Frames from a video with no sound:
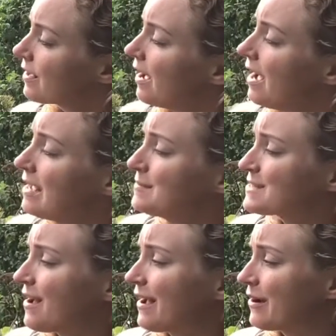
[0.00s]
I'm
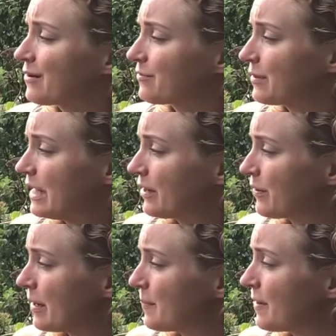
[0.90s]
tired of reading,
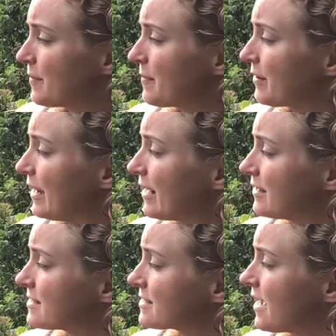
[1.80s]
Grandpa, Mary
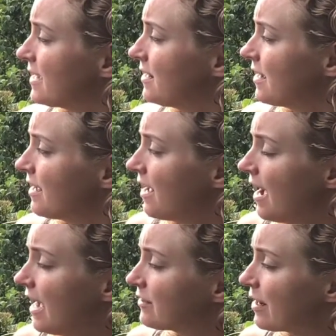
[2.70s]
Ellen sighed.
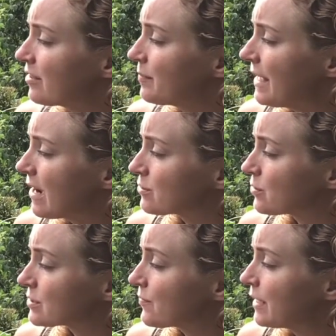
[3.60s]
I'd rather be
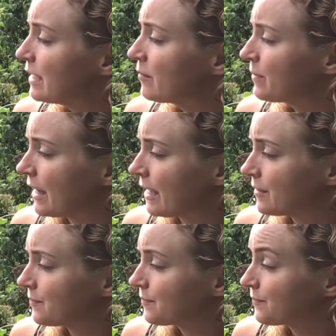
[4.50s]
outdoors running and playing.
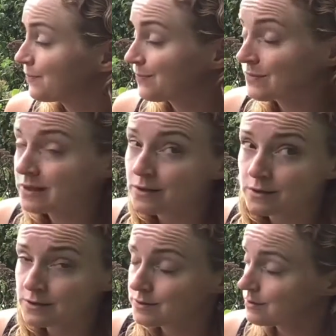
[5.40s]

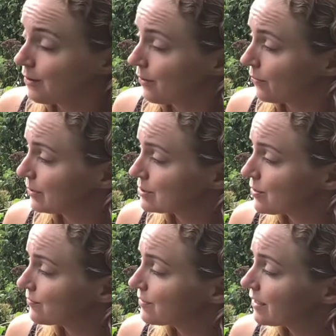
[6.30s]
So, you
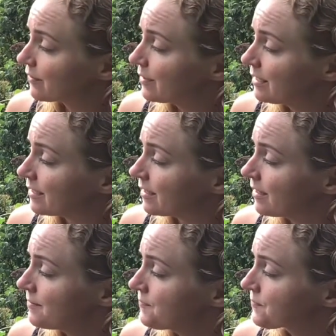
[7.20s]
don't feel like reading,
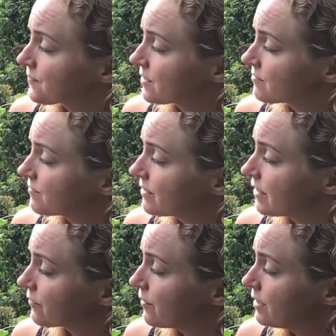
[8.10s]
eh? Feel
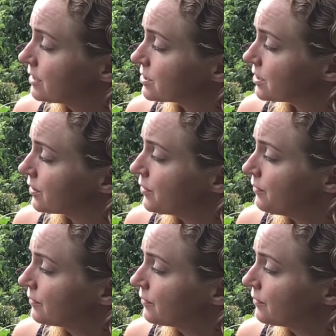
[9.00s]
like running, do you?